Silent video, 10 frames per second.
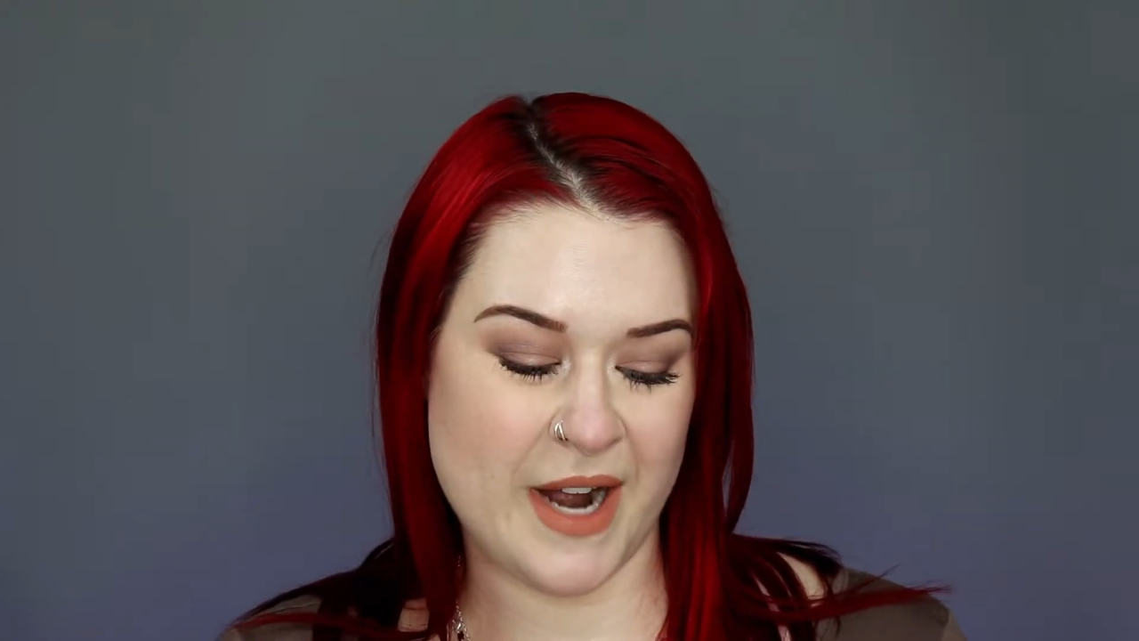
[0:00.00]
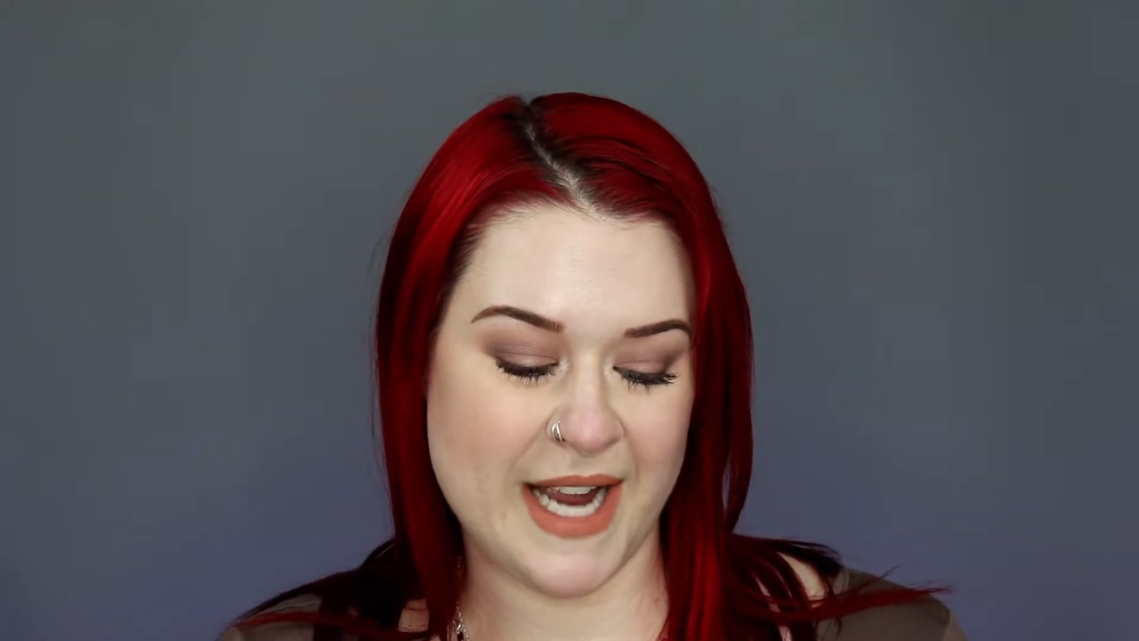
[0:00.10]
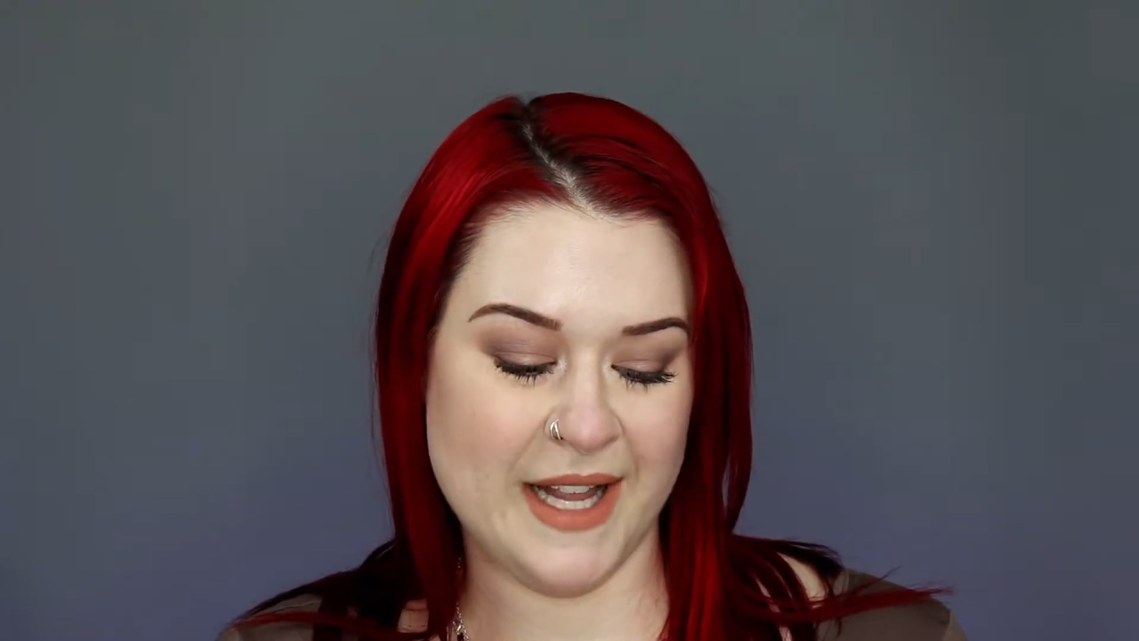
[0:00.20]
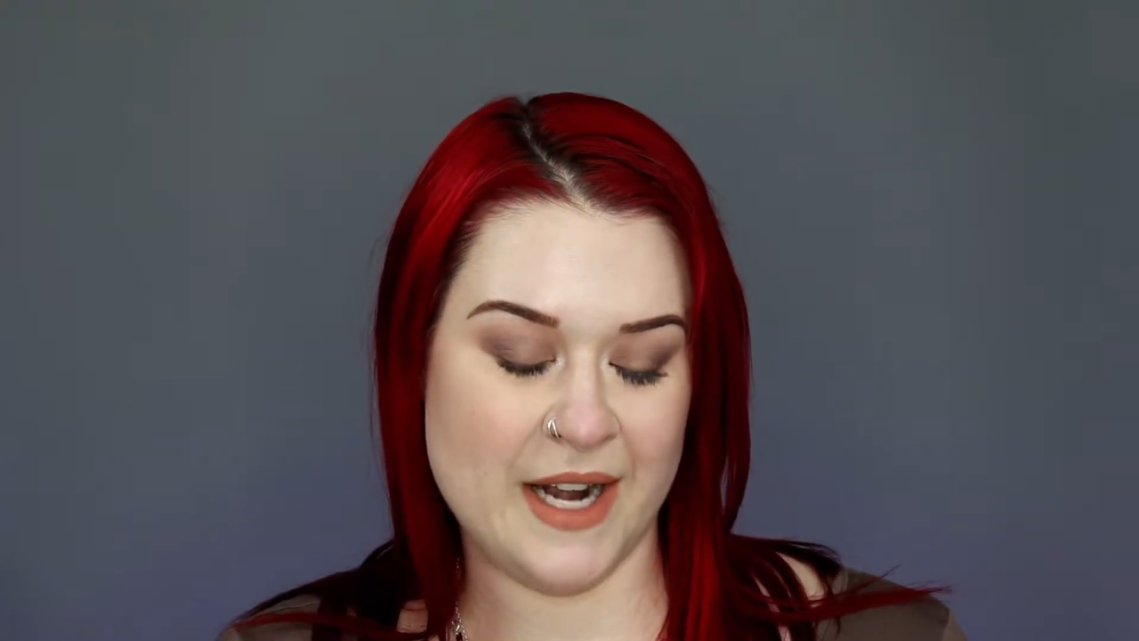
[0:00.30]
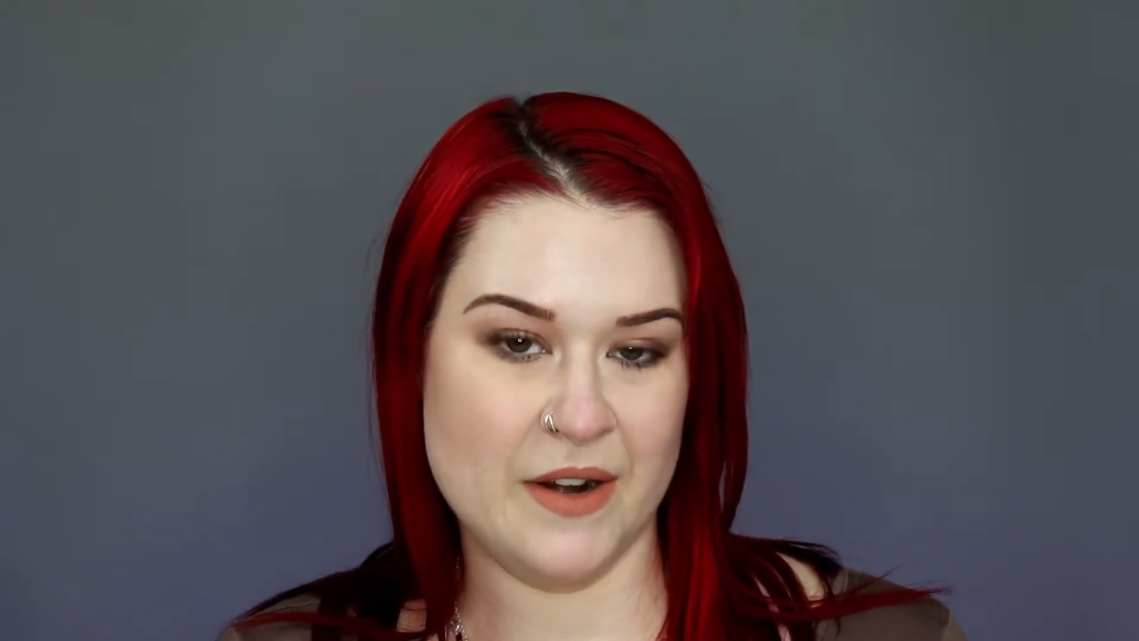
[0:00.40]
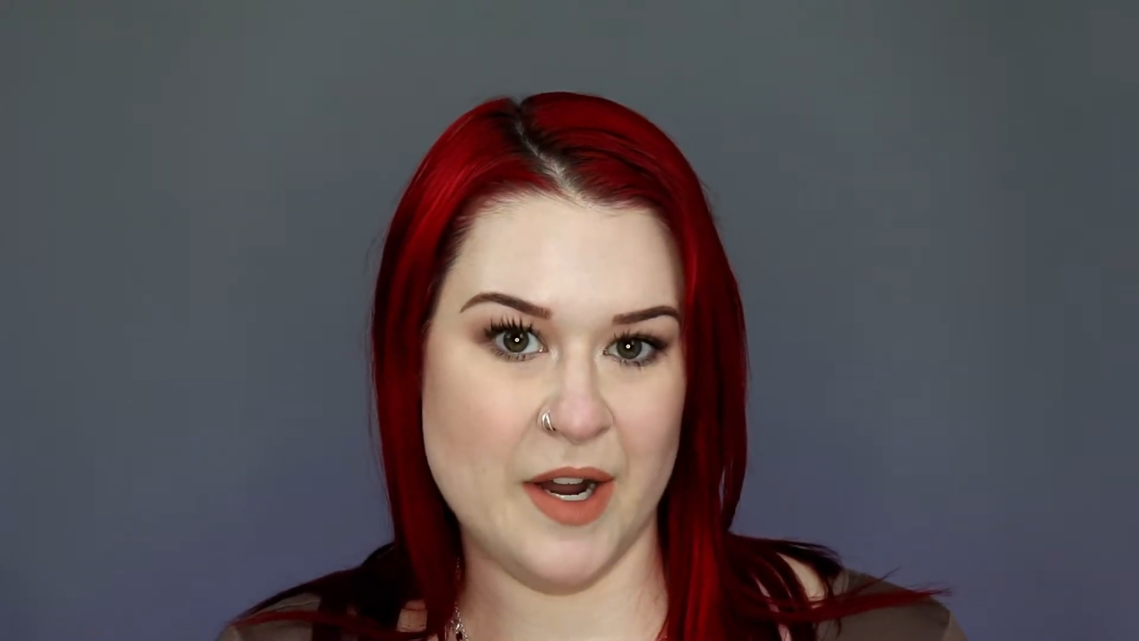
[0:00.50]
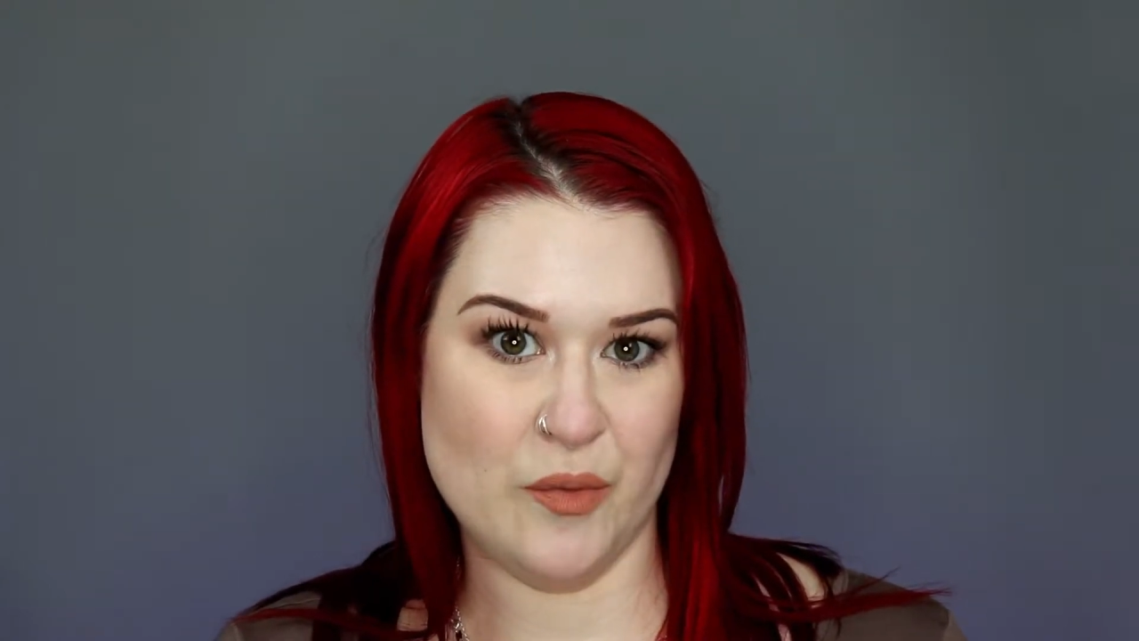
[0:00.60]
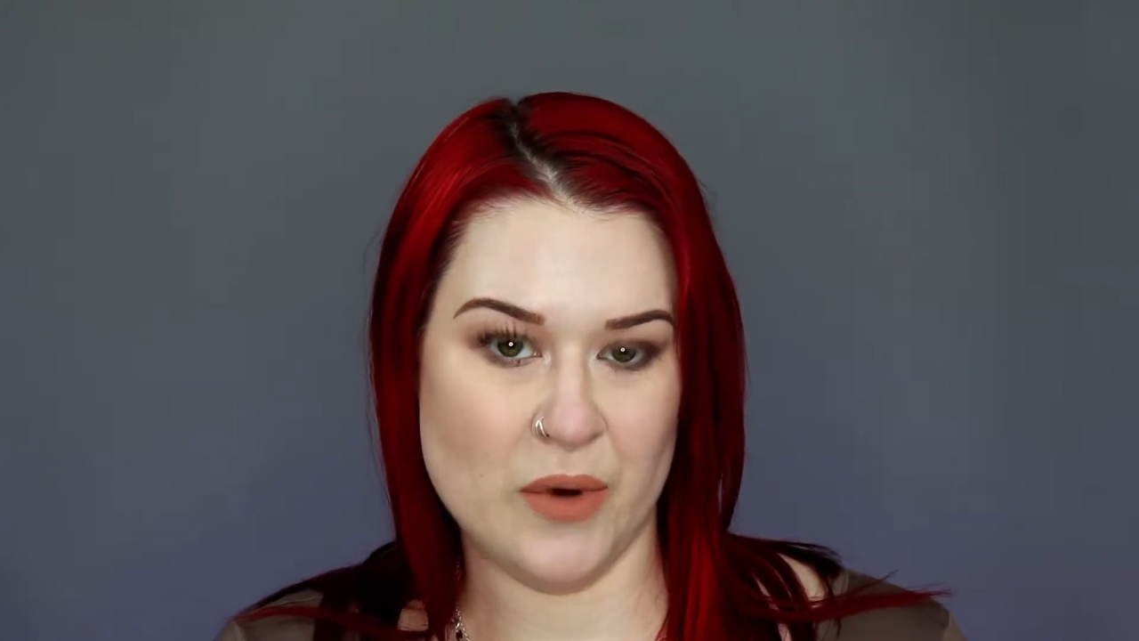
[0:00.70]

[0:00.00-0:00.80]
eyeliner in